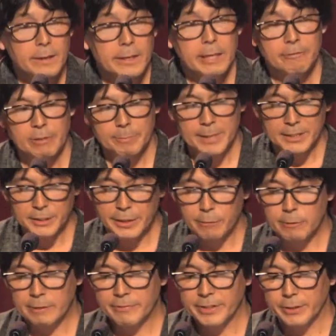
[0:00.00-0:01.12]
If we measured the
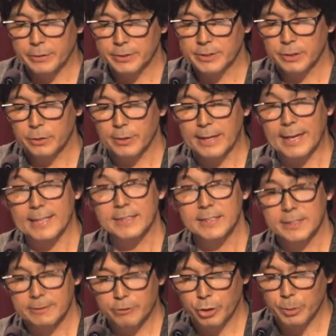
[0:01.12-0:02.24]
revenues or
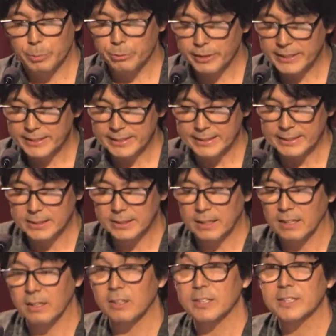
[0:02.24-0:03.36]
assets of corporations
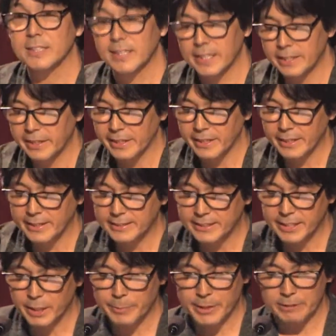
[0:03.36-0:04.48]
alongside the
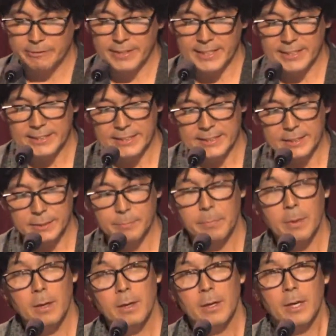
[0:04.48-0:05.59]
GDP of nations,
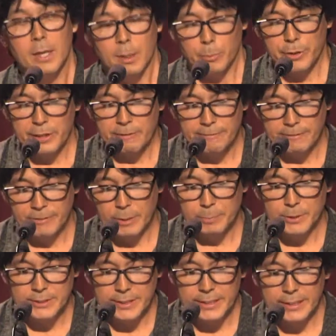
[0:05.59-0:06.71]
more than
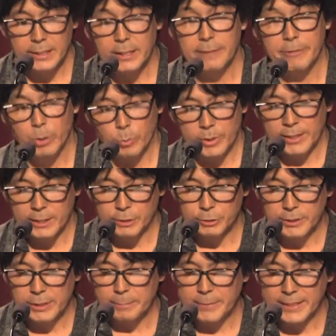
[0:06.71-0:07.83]
50% of the
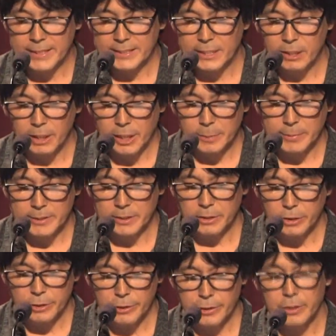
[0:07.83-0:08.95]
100 biggest economies on
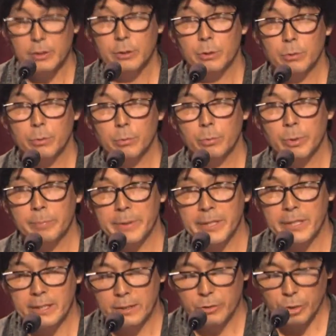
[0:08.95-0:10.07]
Earth would
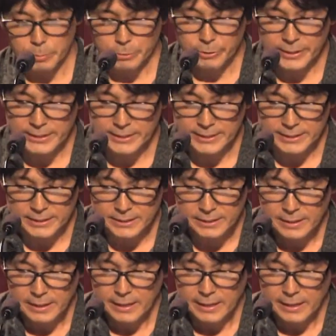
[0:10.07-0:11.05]
be corporations.